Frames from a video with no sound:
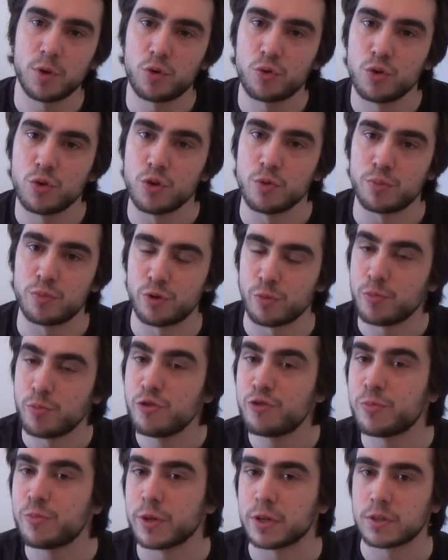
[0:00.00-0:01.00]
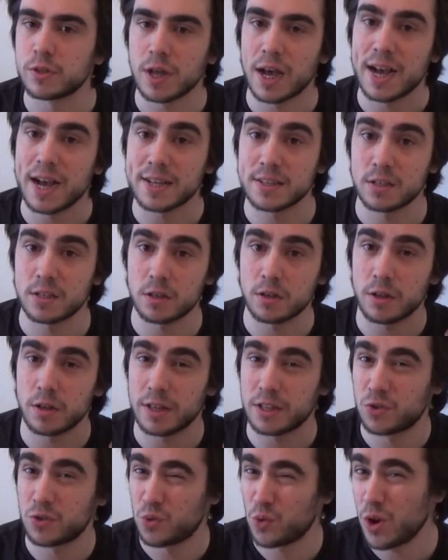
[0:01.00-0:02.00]
group, the movement, as
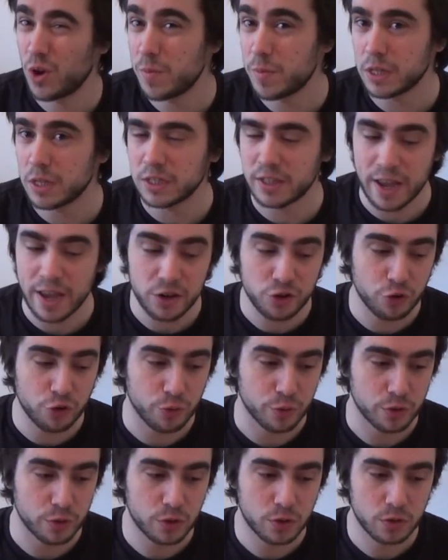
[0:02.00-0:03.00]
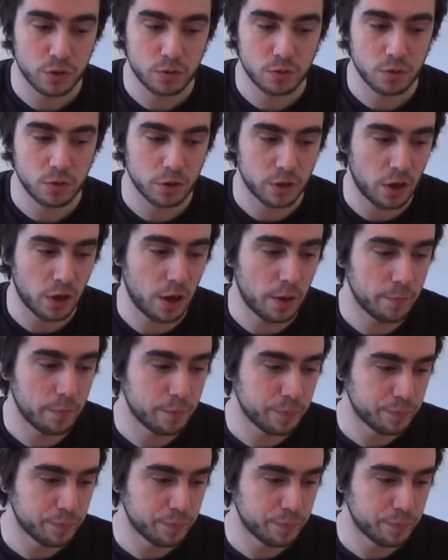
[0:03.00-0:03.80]
extremely dangerous, okay?